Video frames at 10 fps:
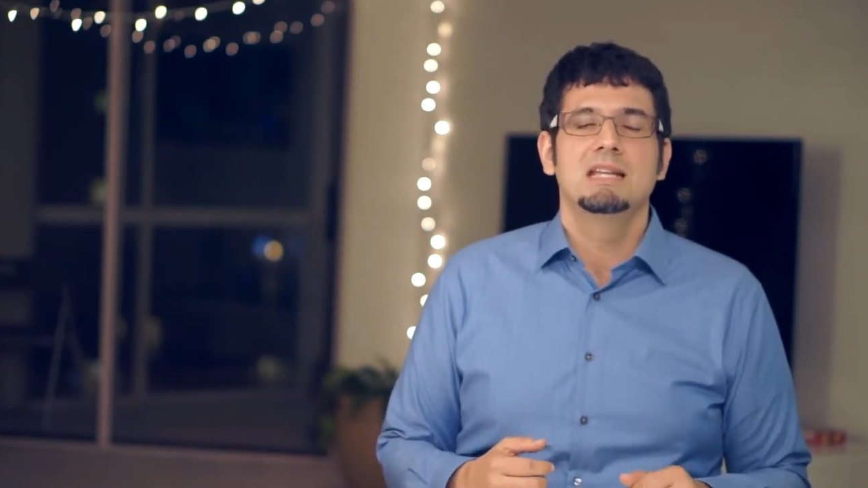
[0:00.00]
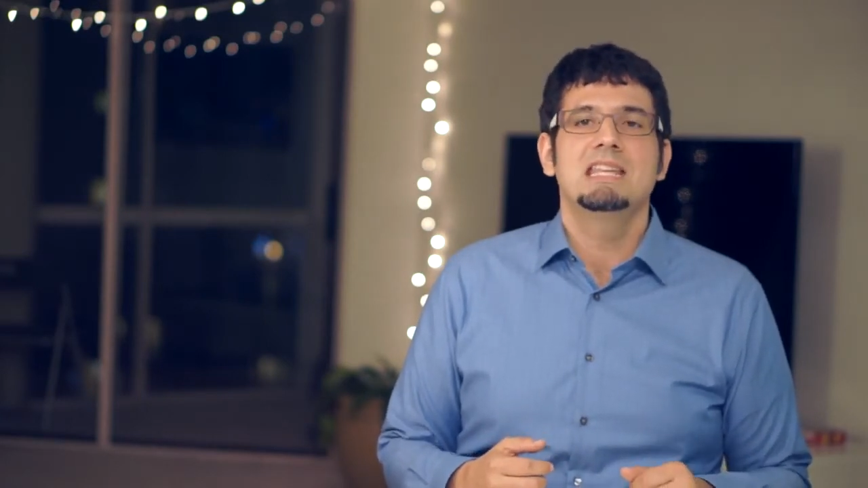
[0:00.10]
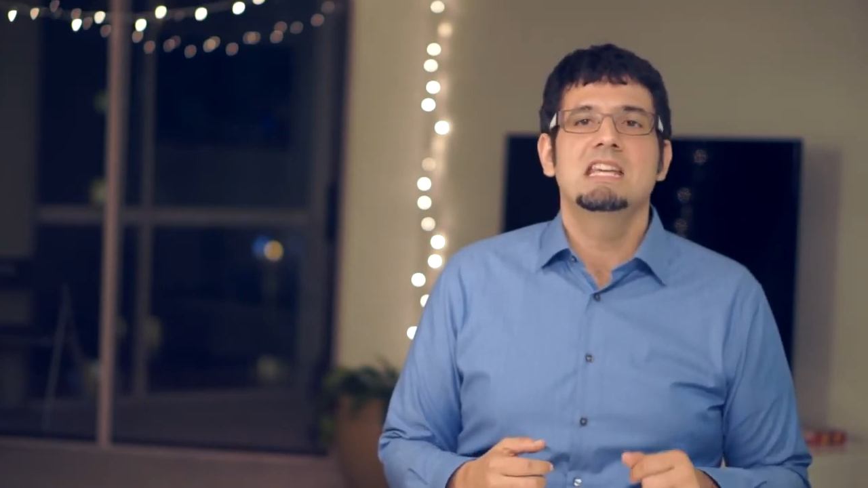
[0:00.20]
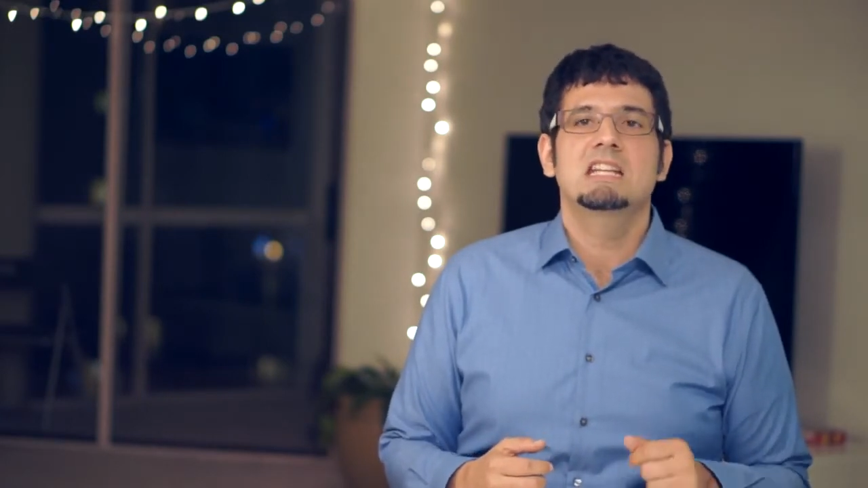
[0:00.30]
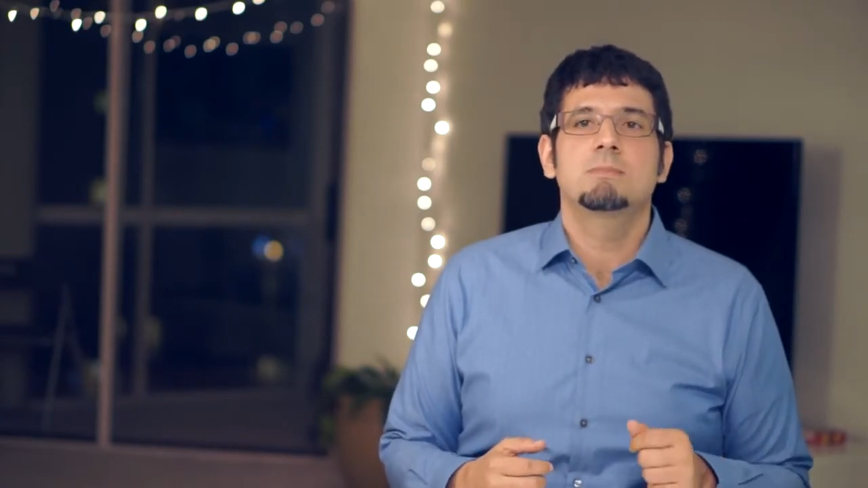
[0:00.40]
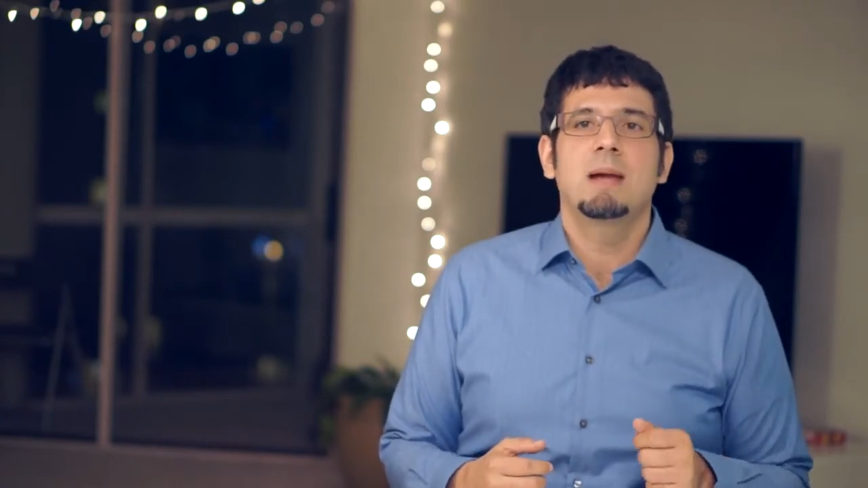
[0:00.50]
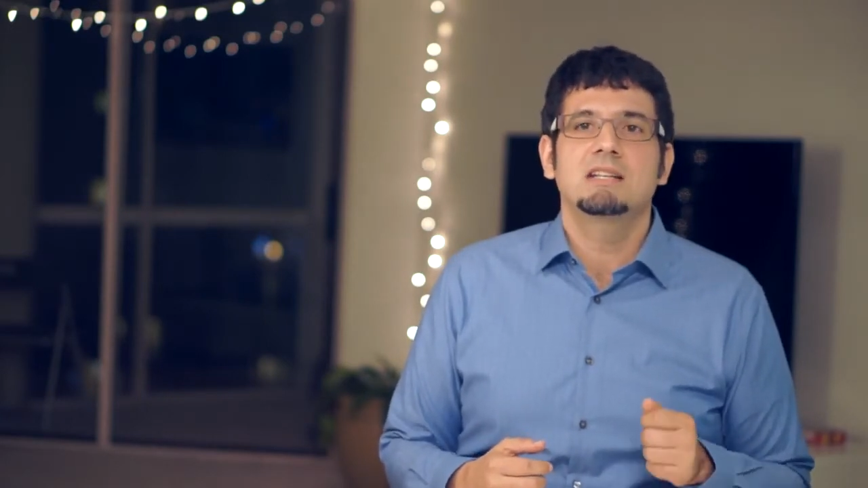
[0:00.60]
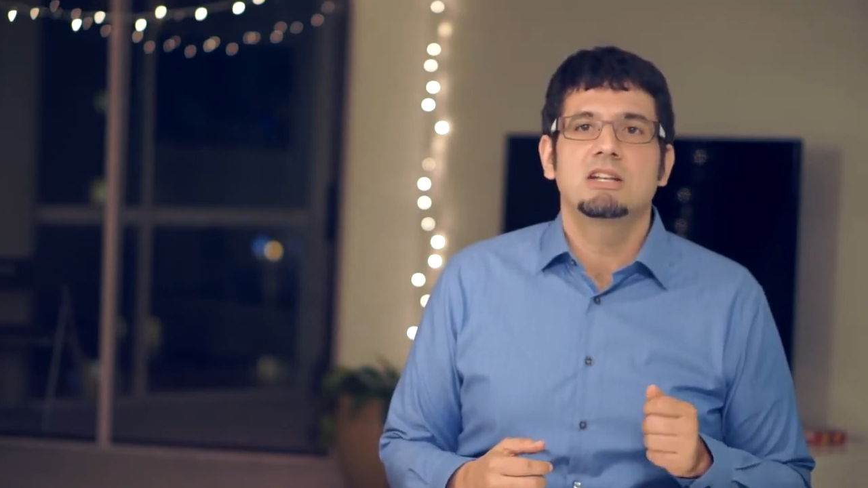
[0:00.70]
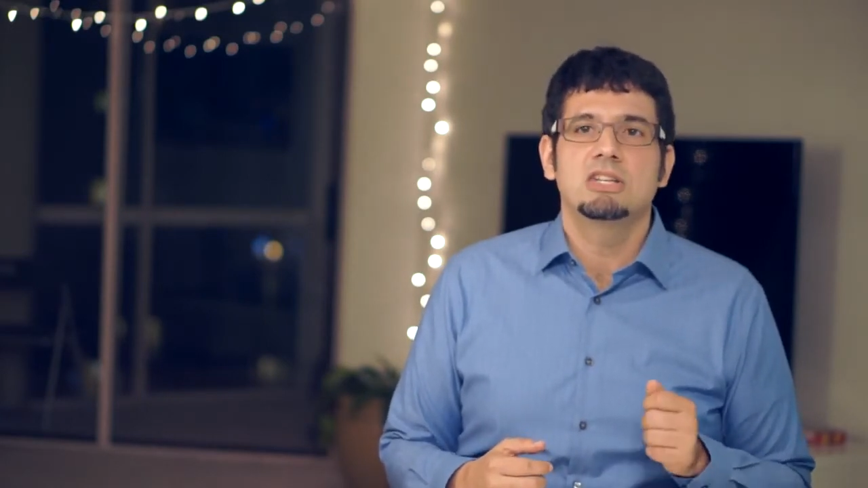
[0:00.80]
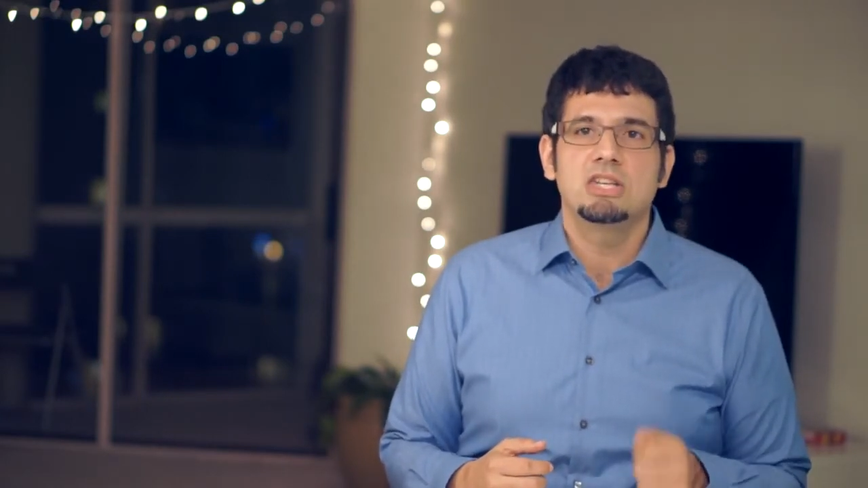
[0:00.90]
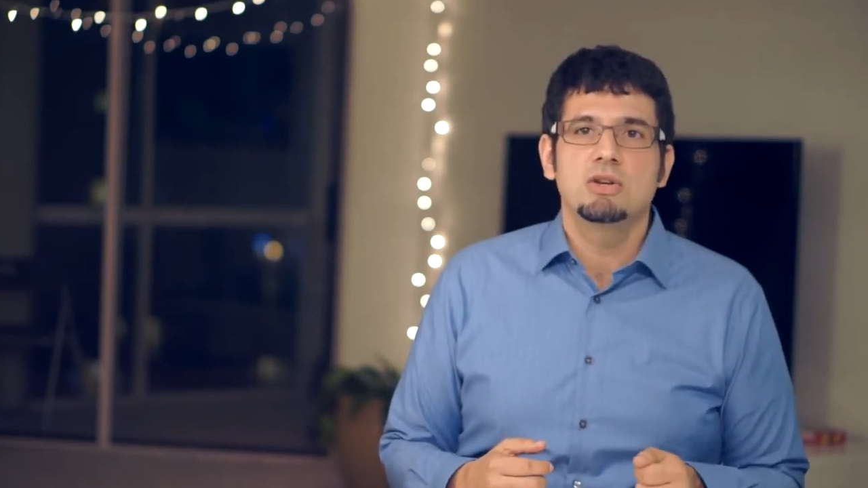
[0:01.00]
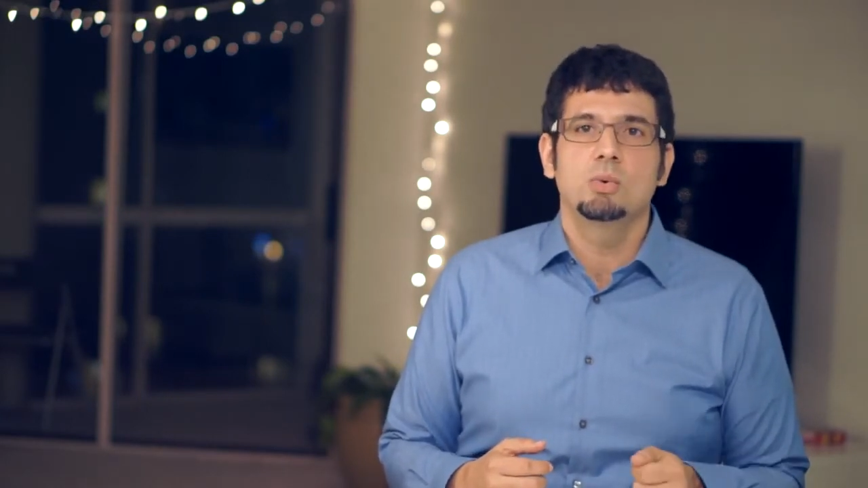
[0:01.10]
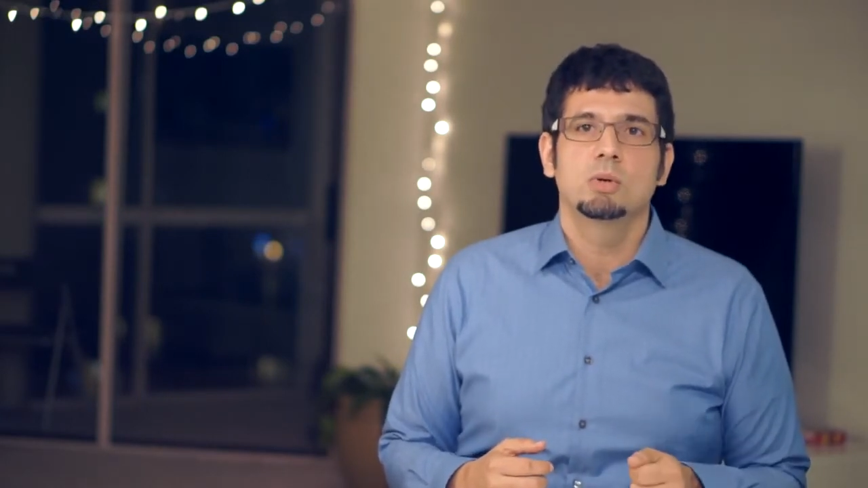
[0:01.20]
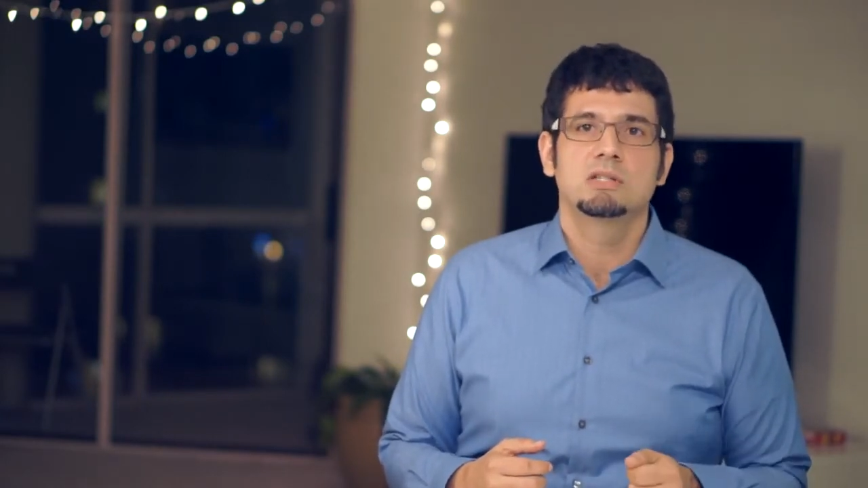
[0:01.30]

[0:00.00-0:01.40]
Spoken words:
He expected you